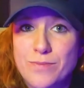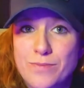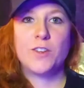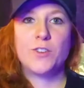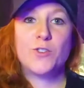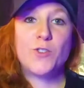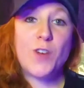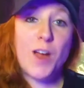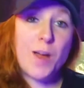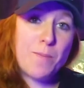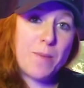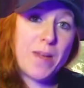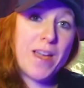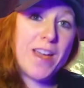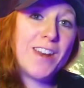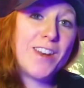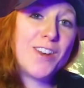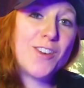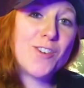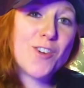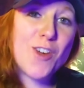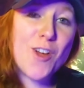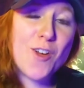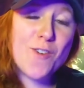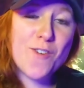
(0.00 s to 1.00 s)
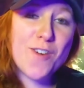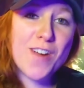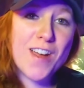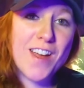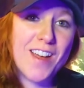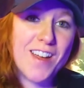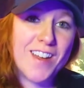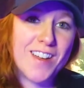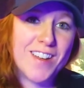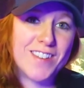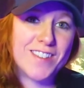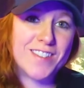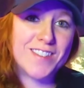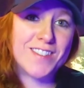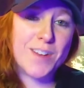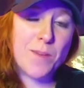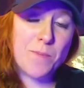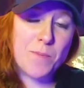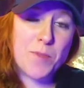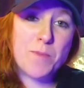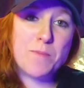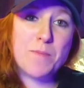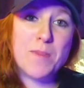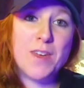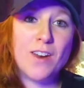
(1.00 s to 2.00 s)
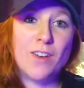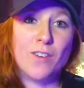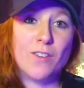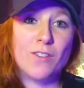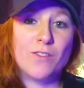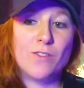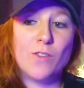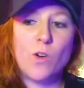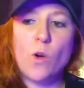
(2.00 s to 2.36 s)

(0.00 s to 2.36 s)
Try panning your overheads up the middle,